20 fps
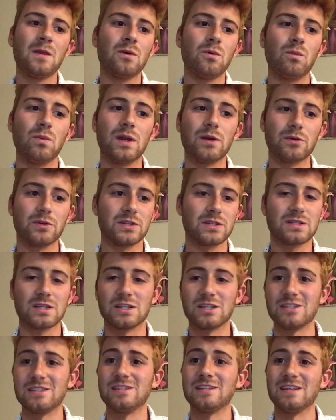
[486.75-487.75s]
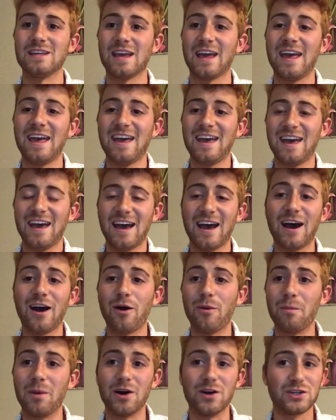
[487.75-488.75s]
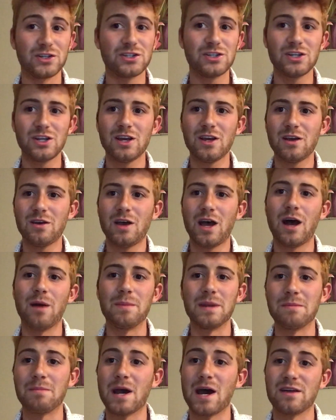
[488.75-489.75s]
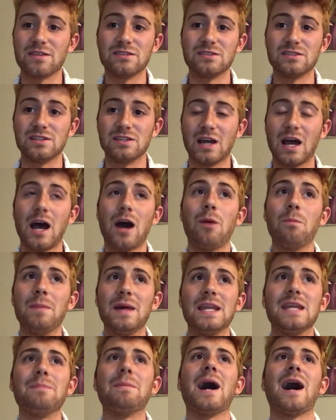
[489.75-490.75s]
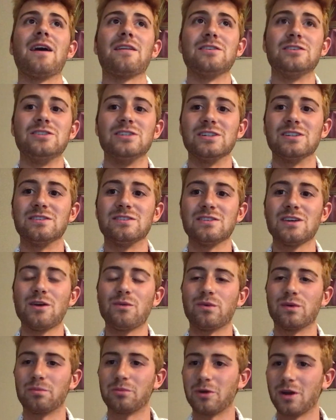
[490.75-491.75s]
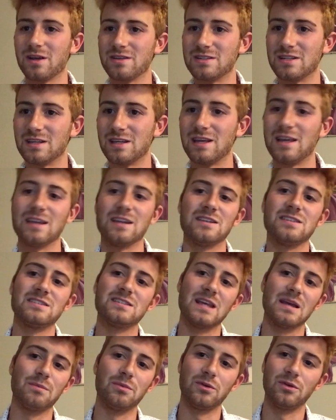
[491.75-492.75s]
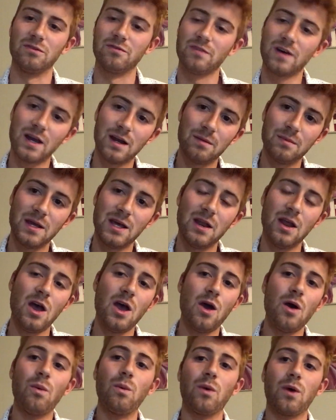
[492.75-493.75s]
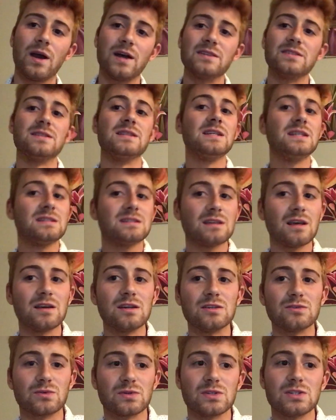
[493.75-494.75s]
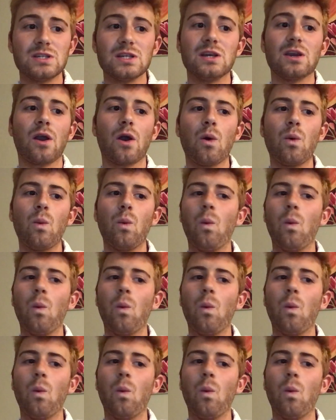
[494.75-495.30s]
We were just going to see how many pathogens were present in a sample environment, whereas these studies were seeing